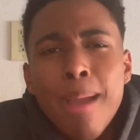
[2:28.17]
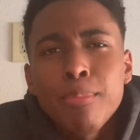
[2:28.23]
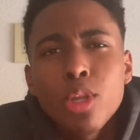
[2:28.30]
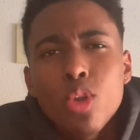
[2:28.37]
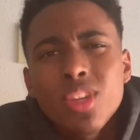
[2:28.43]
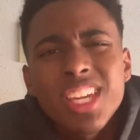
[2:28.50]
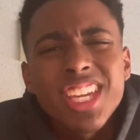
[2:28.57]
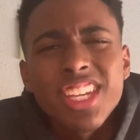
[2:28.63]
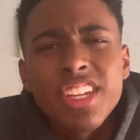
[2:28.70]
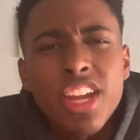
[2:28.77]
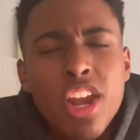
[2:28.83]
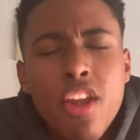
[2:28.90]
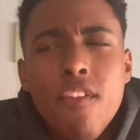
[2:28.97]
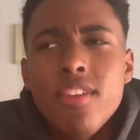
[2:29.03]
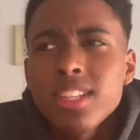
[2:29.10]
I'm low key
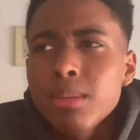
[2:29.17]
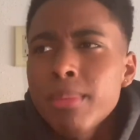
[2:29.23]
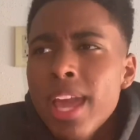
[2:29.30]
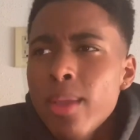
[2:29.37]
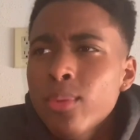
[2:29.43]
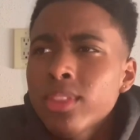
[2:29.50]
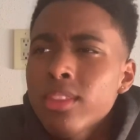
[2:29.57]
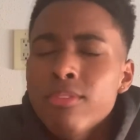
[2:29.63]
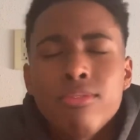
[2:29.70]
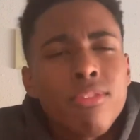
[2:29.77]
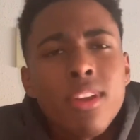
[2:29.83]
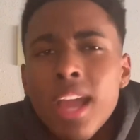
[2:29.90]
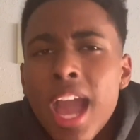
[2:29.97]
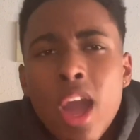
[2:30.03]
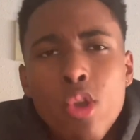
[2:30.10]
nervous. I'm like, what the fuck?